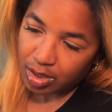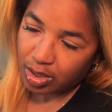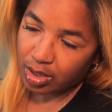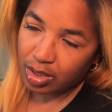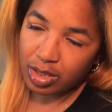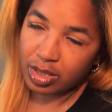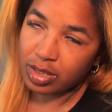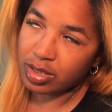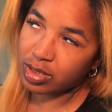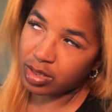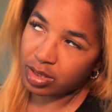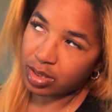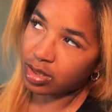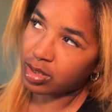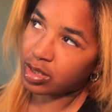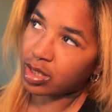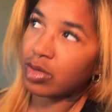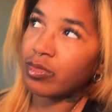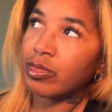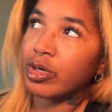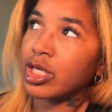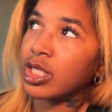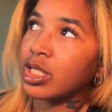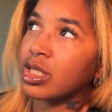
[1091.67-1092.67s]
it's still so
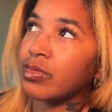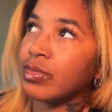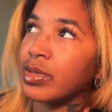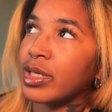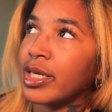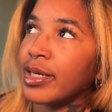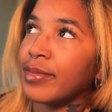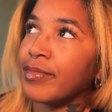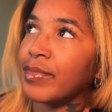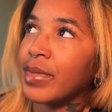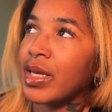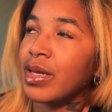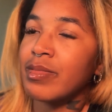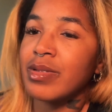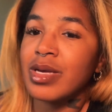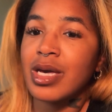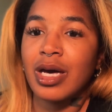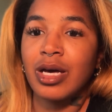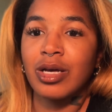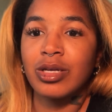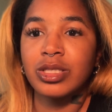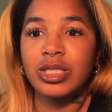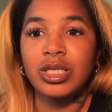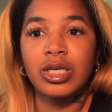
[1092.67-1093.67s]
much, but maybe
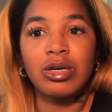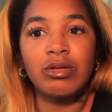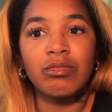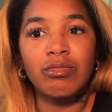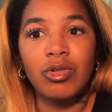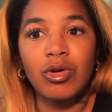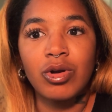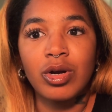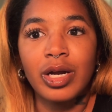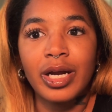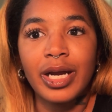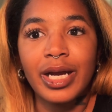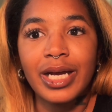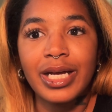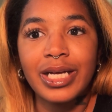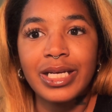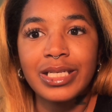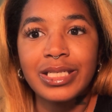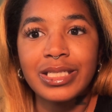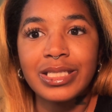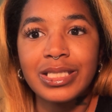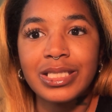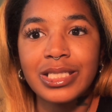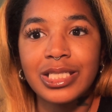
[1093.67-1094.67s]
I'll tell more
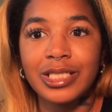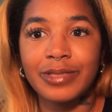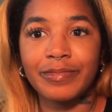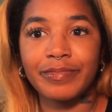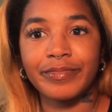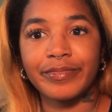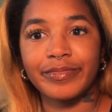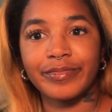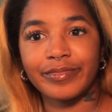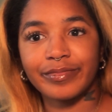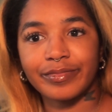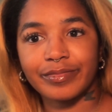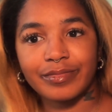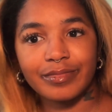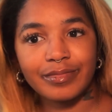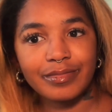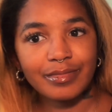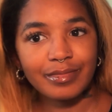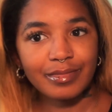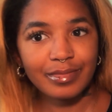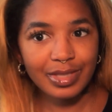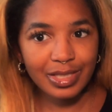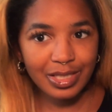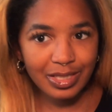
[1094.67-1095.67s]
as
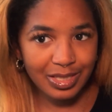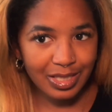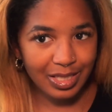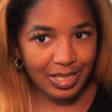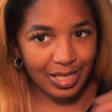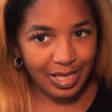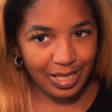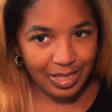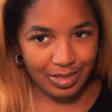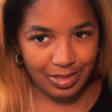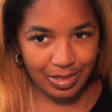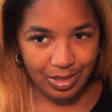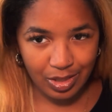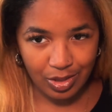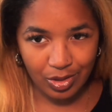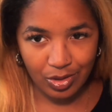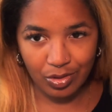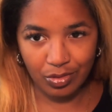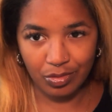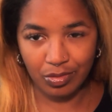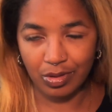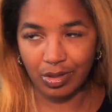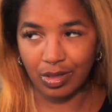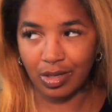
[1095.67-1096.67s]
the days go.
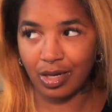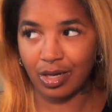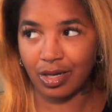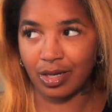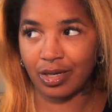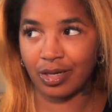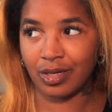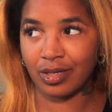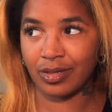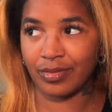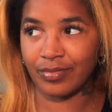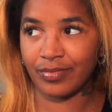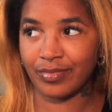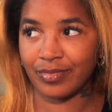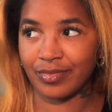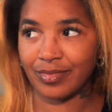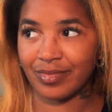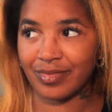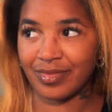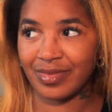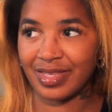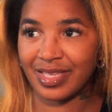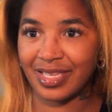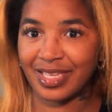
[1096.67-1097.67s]

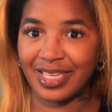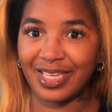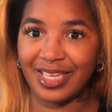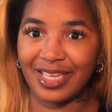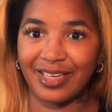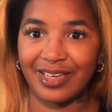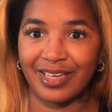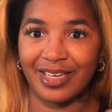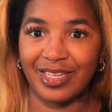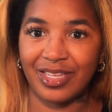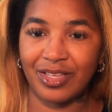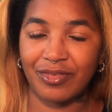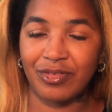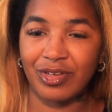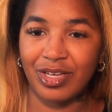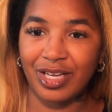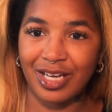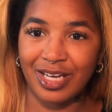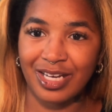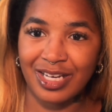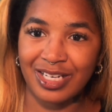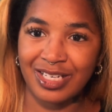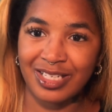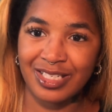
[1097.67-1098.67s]
Um, I love you
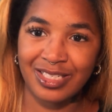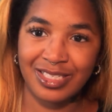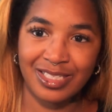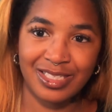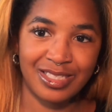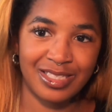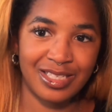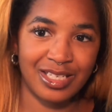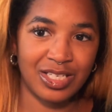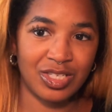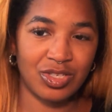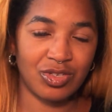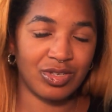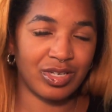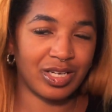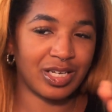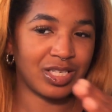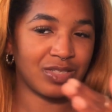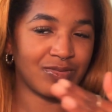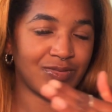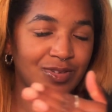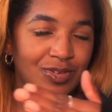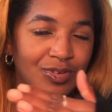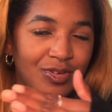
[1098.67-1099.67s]
guys. Thank you
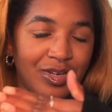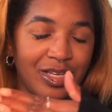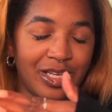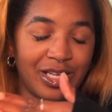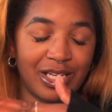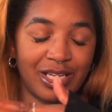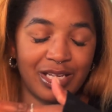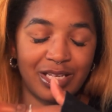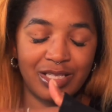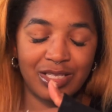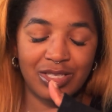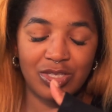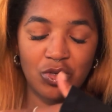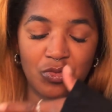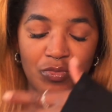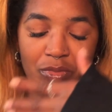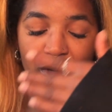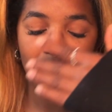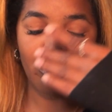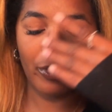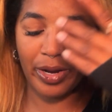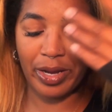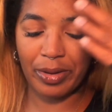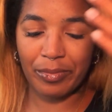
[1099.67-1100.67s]
guys for tuning in to me
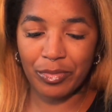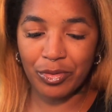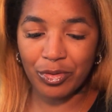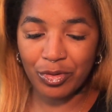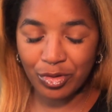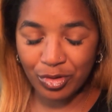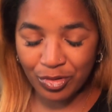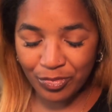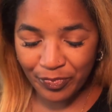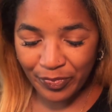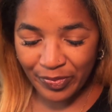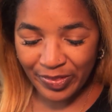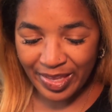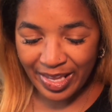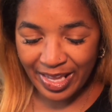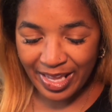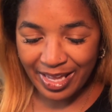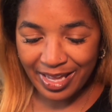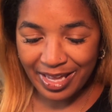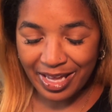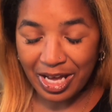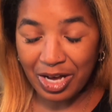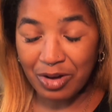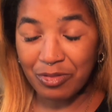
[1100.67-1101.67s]
ramble.
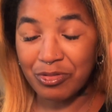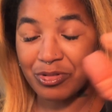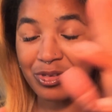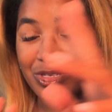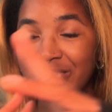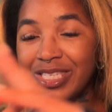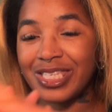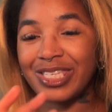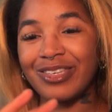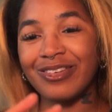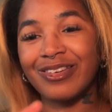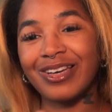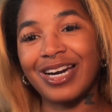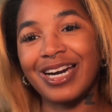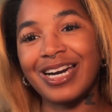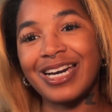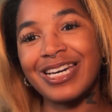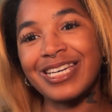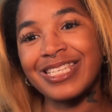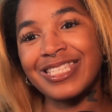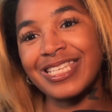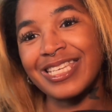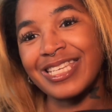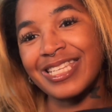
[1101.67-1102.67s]
I will see you
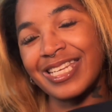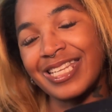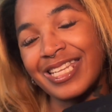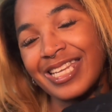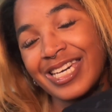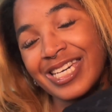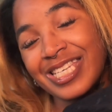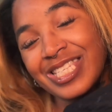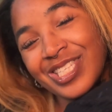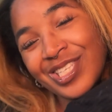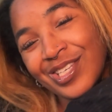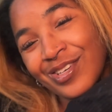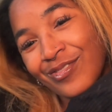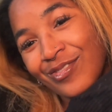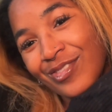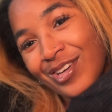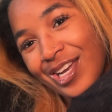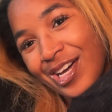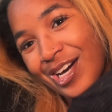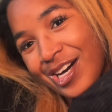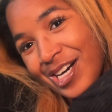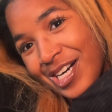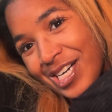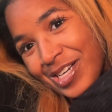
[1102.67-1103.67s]
guys in the next
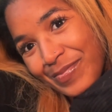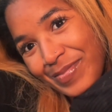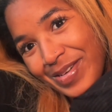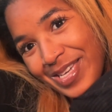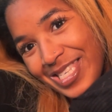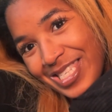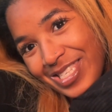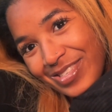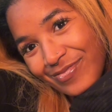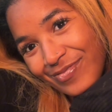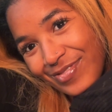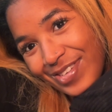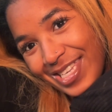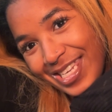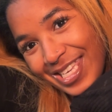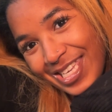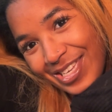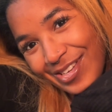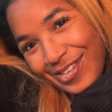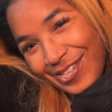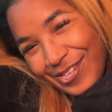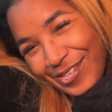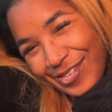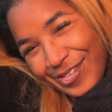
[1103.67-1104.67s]
Vlogmas
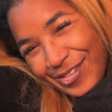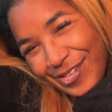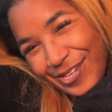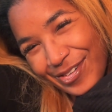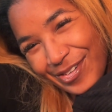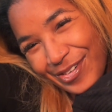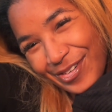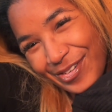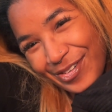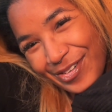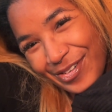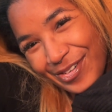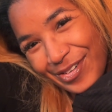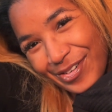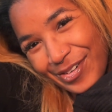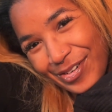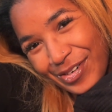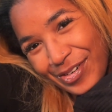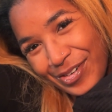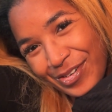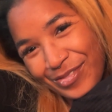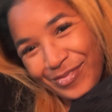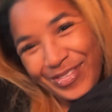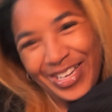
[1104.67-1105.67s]
video.
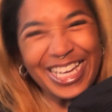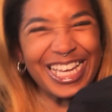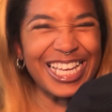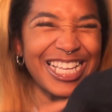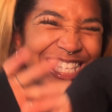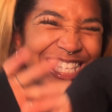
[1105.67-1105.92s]
Bye